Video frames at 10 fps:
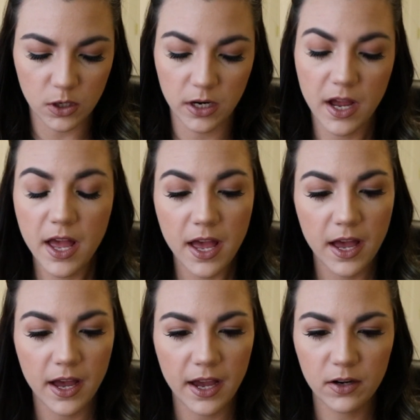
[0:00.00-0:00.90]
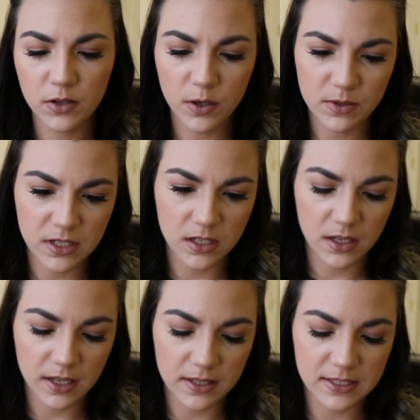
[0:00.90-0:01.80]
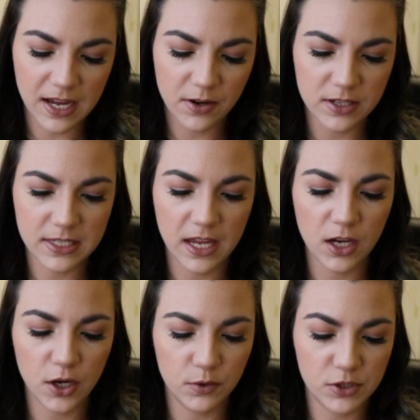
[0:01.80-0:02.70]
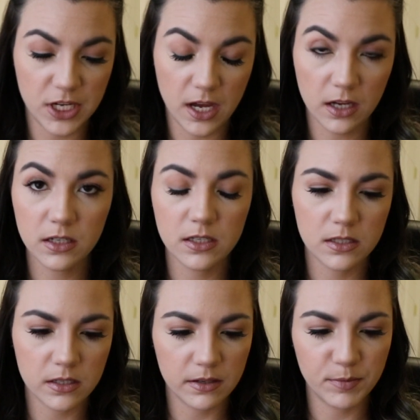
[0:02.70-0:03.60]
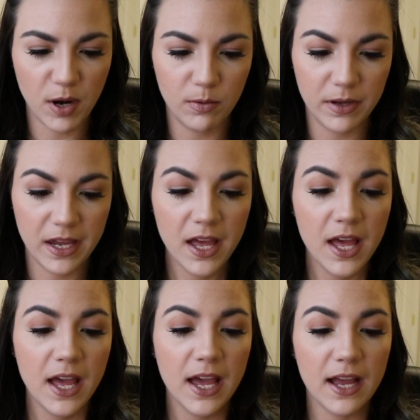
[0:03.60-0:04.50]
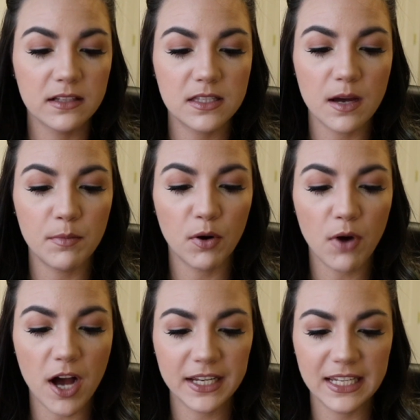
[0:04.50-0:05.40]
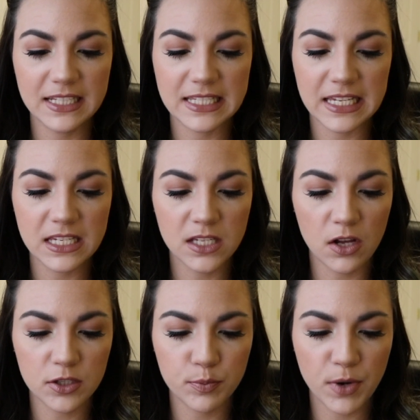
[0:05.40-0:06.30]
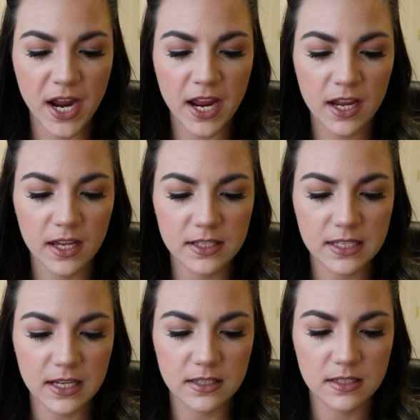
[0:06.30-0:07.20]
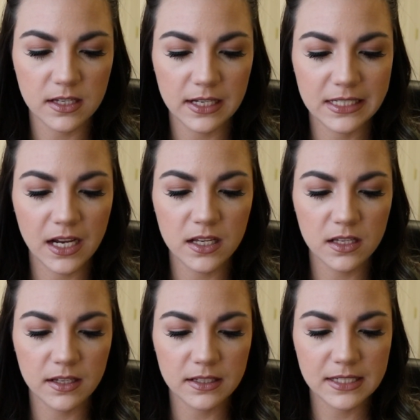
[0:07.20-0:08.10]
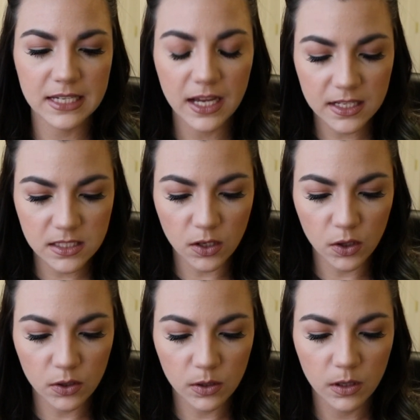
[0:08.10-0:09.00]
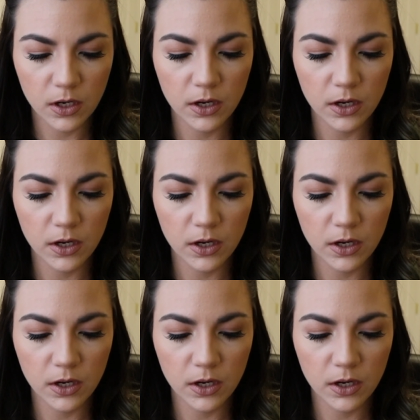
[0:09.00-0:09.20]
or I don't know, is that how you say it? OGX, probably. It's the Moroccan sea salt spray. It says tussle